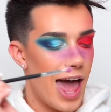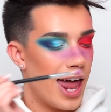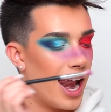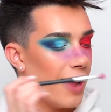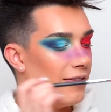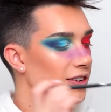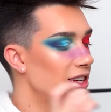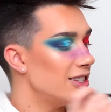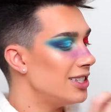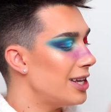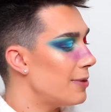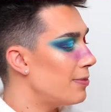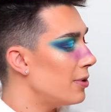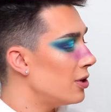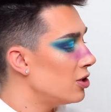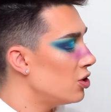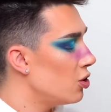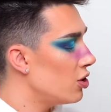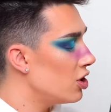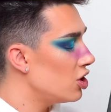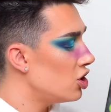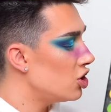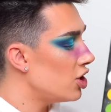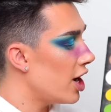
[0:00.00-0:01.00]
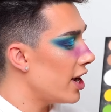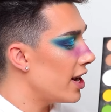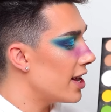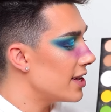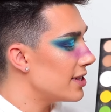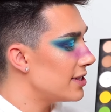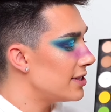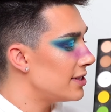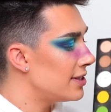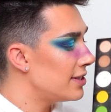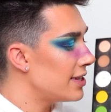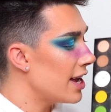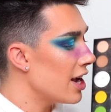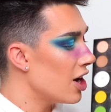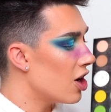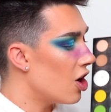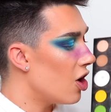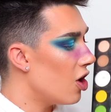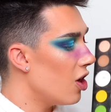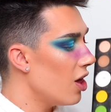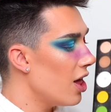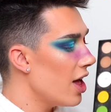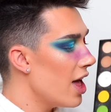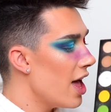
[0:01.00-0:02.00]
and I've just dipped into the shade
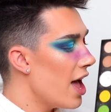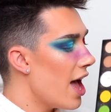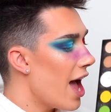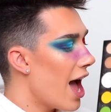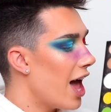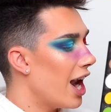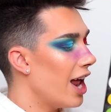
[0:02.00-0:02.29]
Single,